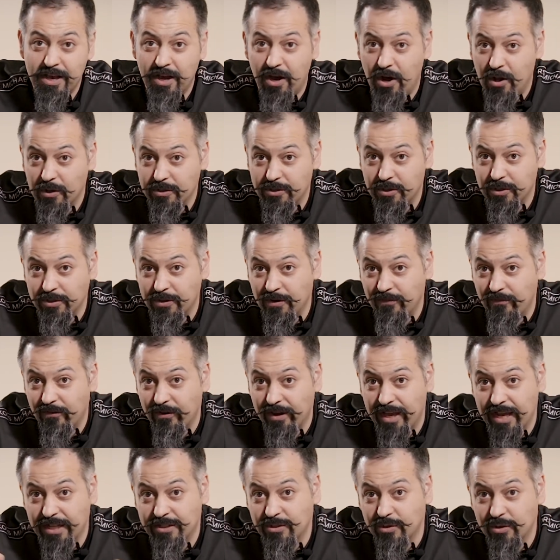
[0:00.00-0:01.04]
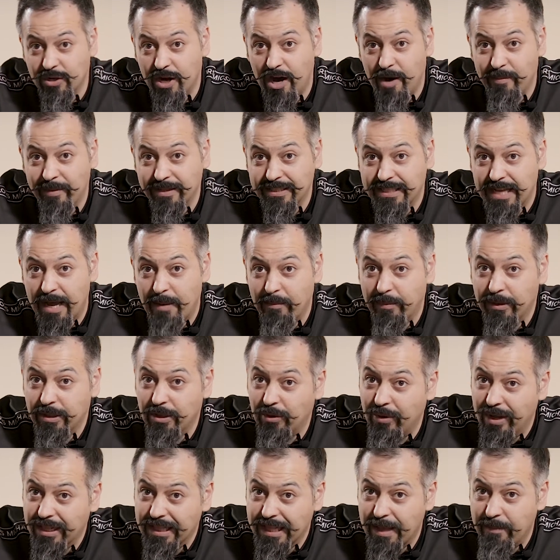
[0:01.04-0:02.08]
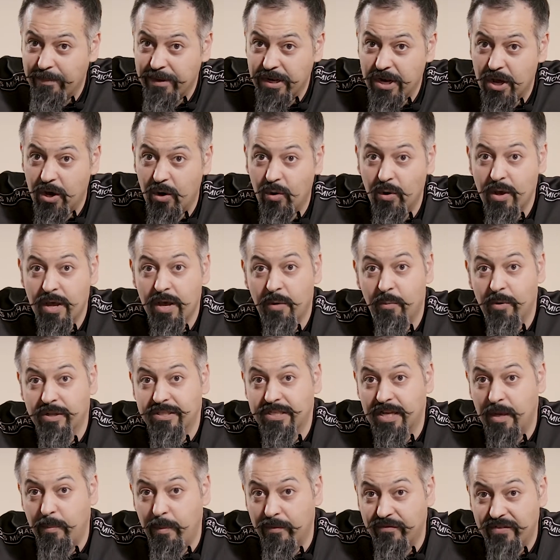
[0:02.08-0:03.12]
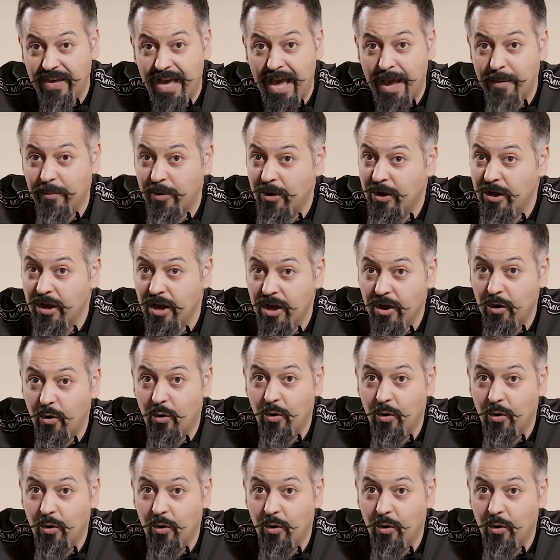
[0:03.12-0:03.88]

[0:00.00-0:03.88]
Also, don't forget to comment down below and let me know what type of camera